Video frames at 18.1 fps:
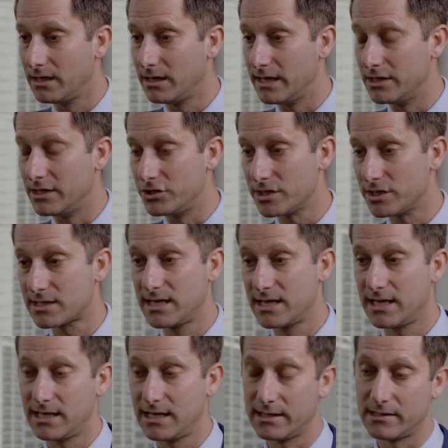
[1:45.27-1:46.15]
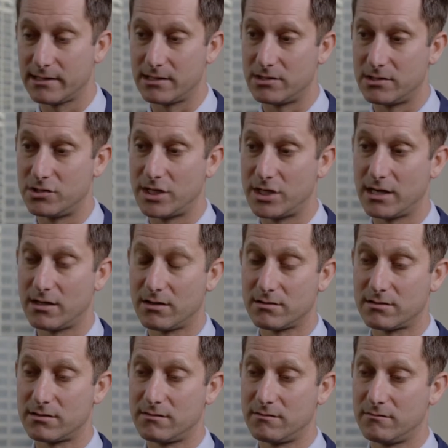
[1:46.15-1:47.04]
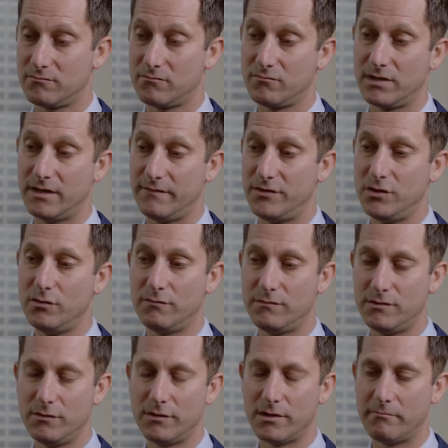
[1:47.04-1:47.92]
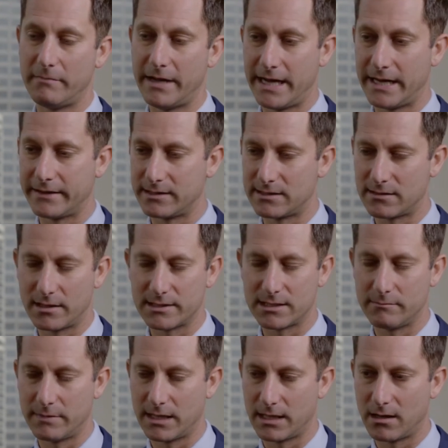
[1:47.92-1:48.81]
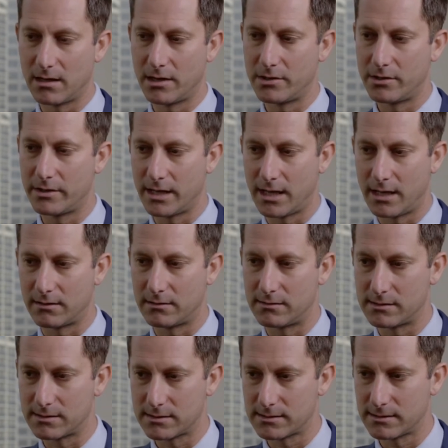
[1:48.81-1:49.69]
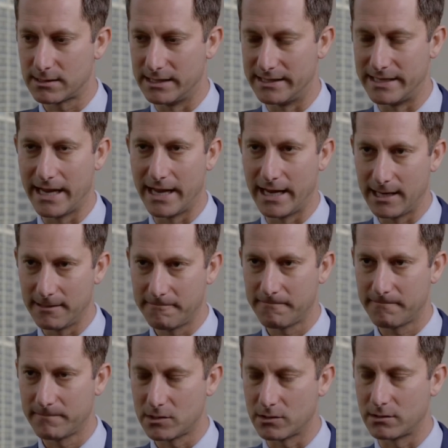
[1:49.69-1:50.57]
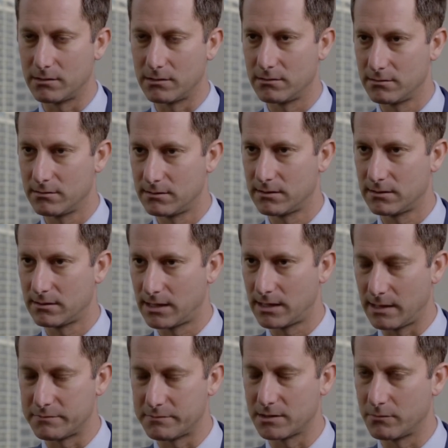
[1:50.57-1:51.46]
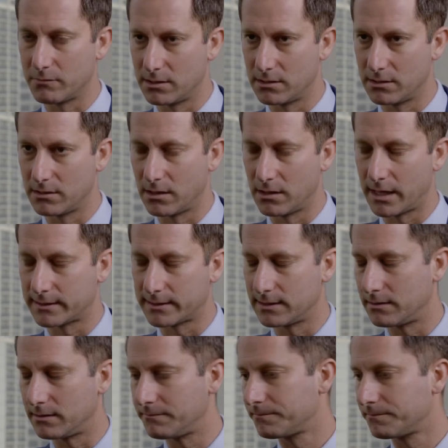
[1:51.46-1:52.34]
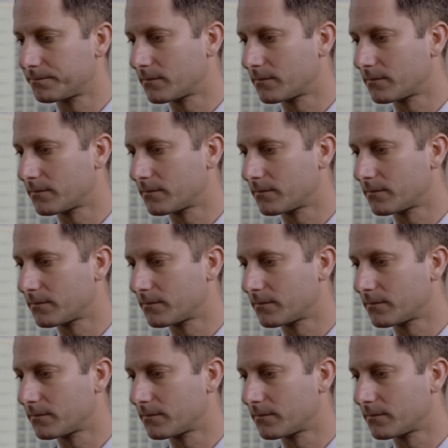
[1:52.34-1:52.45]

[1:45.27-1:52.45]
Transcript: In just getting the jails, if you do the math, it costs about $100 a day to keep someone locked up